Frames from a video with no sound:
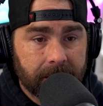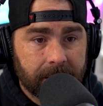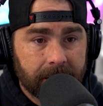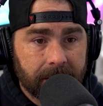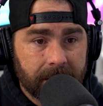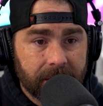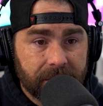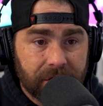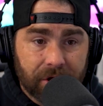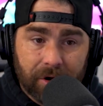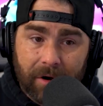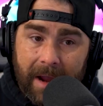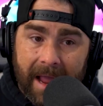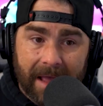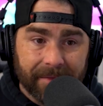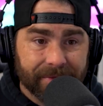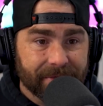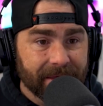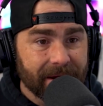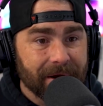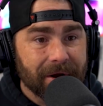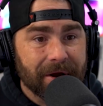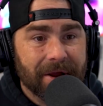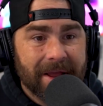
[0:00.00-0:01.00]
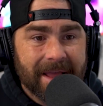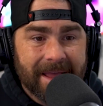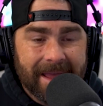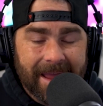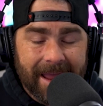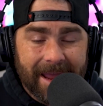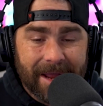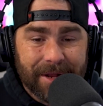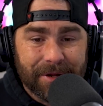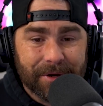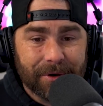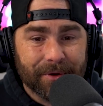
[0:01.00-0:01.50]
You're out there
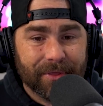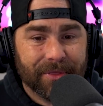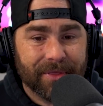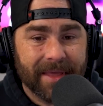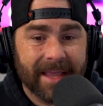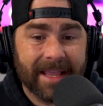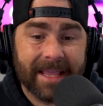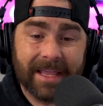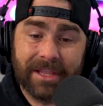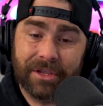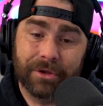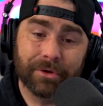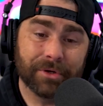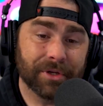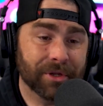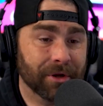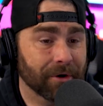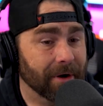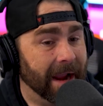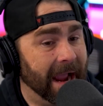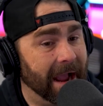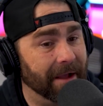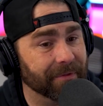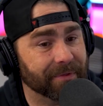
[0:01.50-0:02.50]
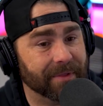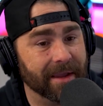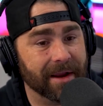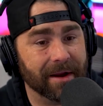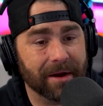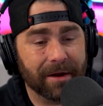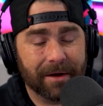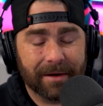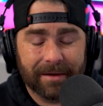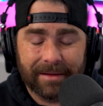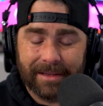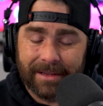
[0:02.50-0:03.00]
and you're thinking you're out
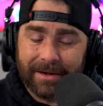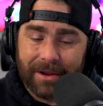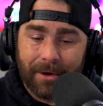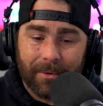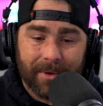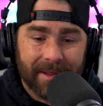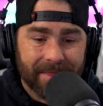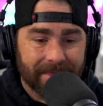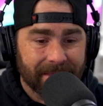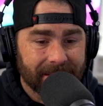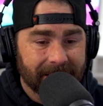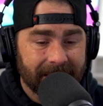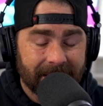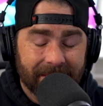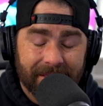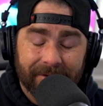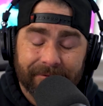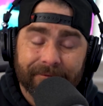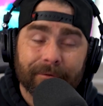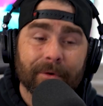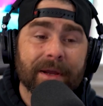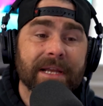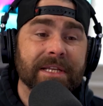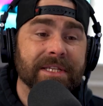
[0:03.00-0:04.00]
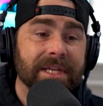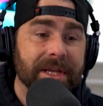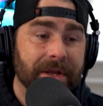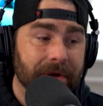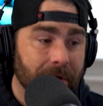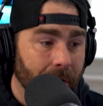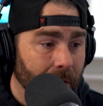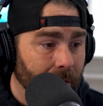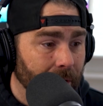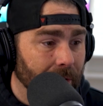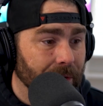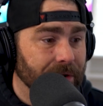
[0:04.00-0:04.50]
there, in the freezing
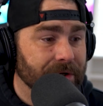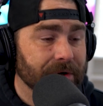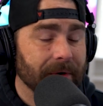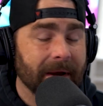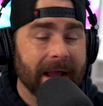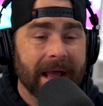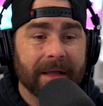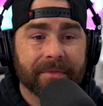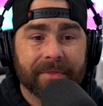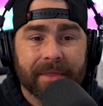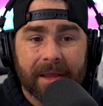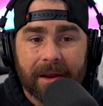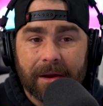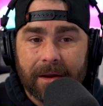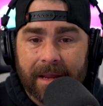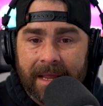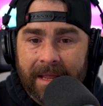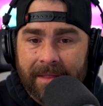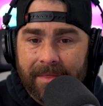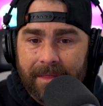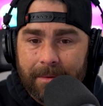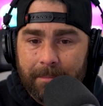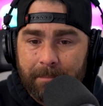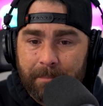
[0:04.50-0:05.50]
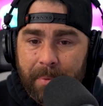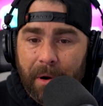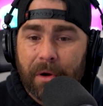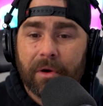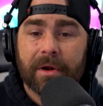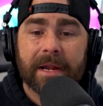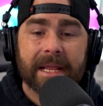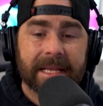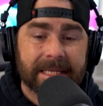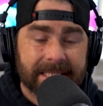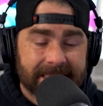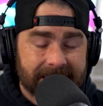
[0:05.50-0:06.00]
cold. You're out there in the
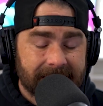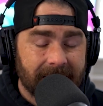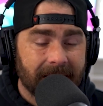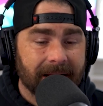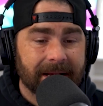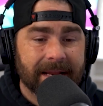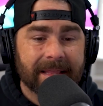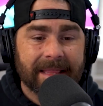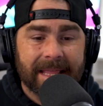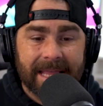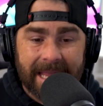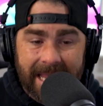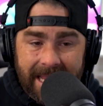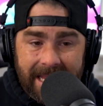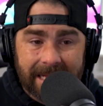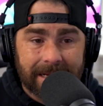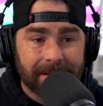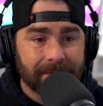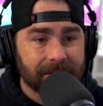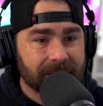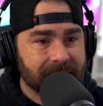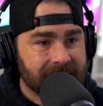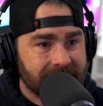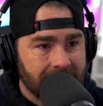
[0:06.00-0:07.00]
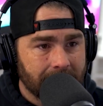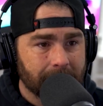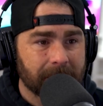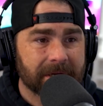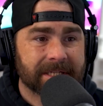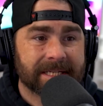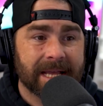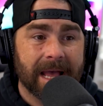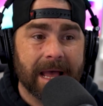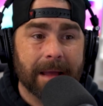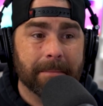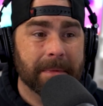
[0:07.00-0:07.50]
burning sun, in the heat in the
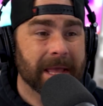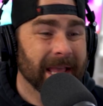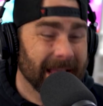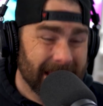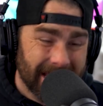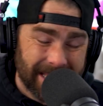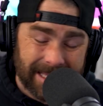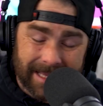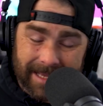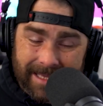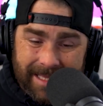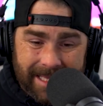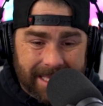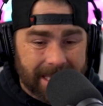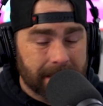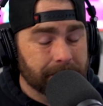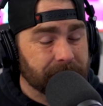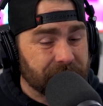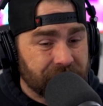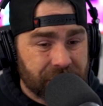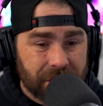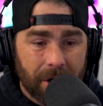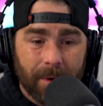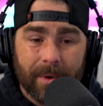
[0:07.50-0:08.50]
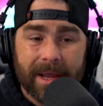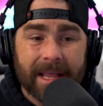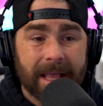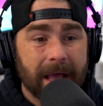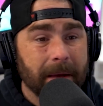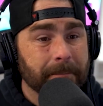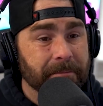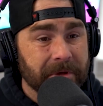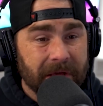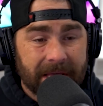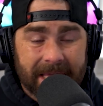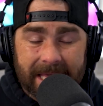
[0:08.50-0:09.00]
summertime. You keep showing
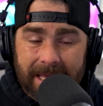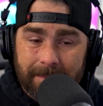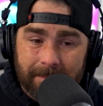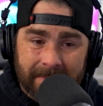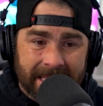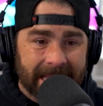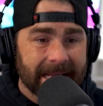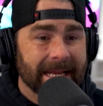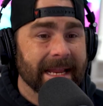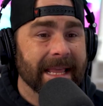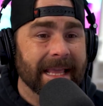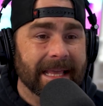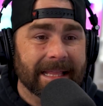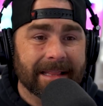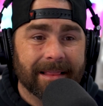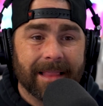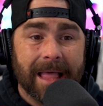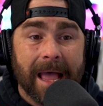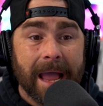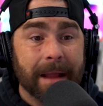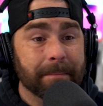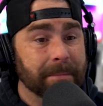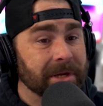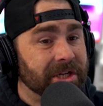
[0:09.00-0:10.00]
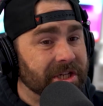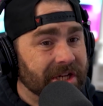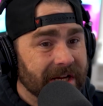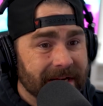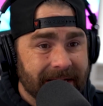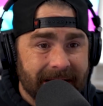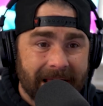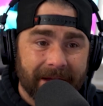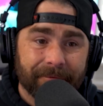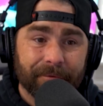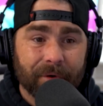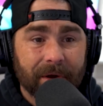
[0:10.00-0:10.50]
up. You keep getting in line, but you
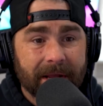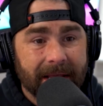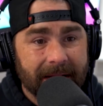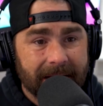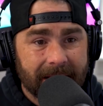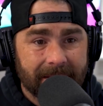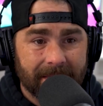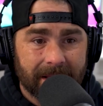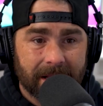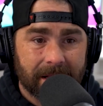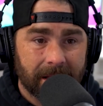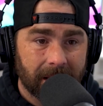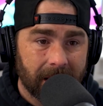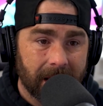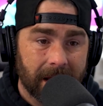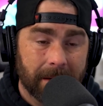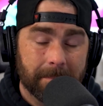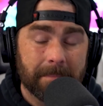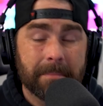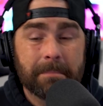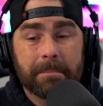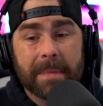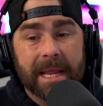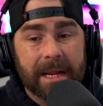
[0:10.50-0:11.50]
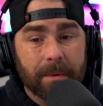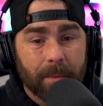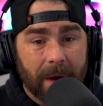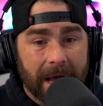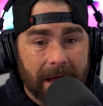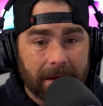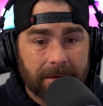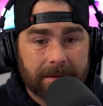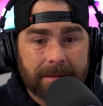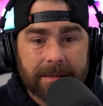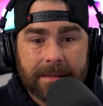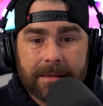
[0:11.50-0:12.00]
never get in the club.
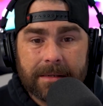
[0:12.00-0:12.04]
Meanwhile,